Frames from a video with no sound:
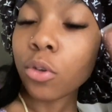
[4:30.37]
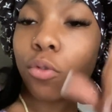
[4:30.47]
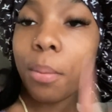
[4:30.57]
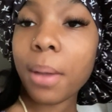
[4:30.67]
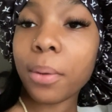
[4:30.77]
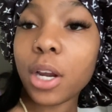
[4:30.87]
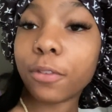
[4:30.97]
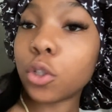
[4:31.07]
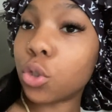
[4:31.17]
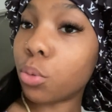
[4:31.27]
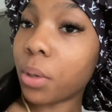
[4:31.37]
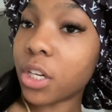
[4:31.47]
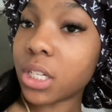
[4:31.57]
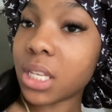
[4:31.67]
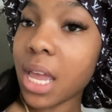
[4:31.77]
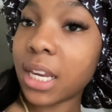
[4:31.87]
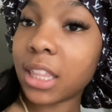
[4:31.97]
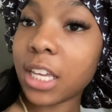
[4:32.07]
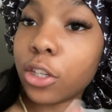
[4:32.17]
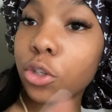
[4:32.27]
remember if you do purchase
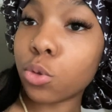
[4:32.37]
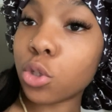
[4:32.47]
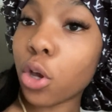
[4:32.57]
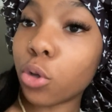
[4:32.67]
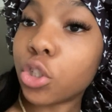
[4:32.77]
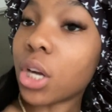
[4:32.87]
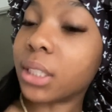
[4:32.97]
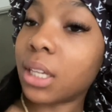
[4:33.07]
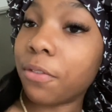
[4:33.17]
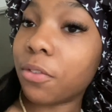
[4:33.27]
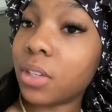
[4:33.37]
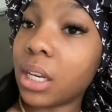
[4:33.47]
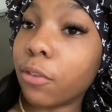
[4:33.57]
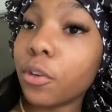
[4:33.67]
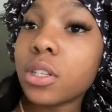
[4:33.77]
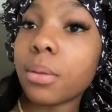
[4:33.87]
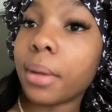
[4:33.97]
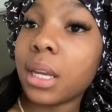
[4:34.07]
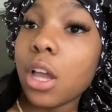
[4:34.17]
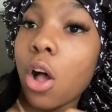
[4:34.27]
anything use code Shantae15 for some
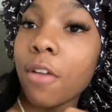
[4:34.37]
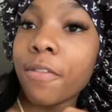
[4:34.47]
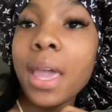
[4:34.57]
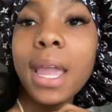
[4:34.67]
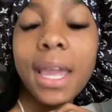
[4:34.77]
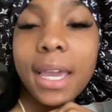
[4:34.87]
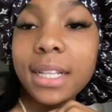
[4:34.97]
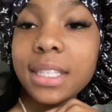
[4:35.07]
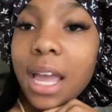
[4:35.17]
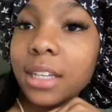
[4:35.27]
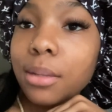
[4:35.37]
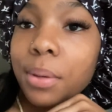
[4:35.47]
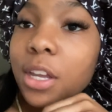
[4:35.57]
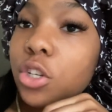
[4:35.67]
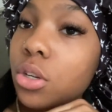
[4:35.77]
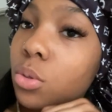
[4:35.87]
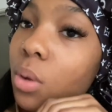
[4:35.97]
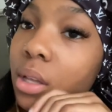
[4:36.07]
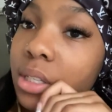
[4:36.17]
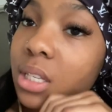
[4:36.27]
money off and tag the page as
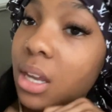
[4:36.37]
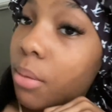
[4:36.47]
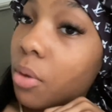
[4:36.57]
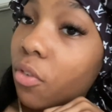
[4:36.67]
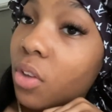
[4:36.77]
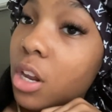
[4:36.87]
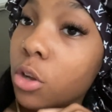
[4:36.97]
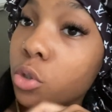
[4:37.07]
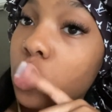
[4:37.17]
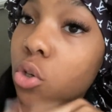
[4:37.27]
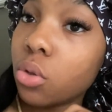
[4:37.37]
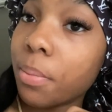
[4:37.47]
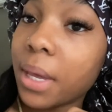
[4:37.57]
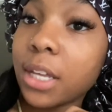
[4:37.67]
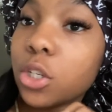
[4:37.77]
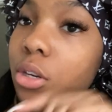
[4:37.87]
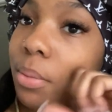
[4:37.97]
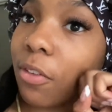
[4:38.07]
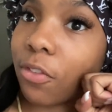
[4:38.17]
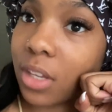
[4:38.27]
well as DM your videos to the page to
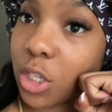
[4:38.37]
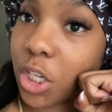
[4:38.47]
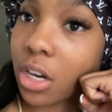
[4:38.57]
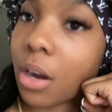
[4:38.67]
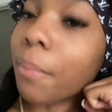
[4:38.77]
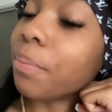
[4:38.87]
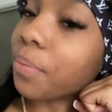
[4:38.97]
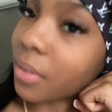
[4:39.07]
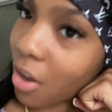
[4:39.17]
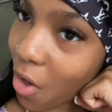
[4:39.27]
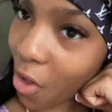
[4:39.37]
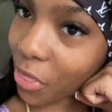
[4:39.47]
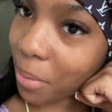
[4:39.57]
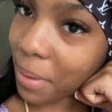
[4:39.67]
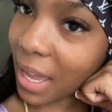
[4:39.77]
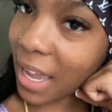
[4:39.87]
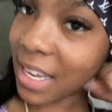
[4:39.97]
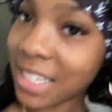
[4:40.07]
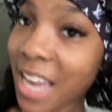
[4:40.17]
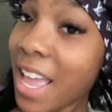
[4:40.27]
be featured on the
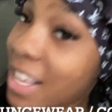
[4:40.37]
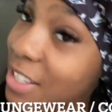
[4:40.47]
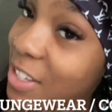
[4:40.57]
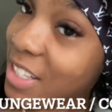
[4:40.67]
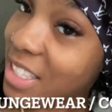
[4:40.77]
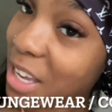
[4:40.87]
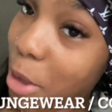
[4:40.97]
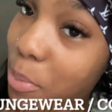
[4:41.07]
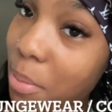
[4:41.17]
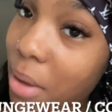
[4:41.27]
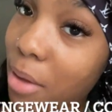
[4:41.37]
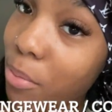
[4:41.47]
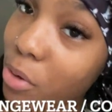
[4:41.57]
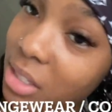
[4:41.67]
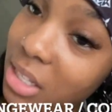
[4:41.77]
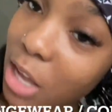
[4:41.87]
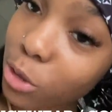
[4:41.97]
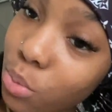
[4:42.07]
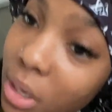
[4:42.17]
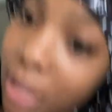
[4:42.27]
page as you can see I'm in my boss
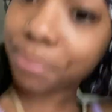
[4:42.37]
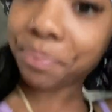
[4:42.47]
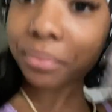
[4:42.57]
loungewear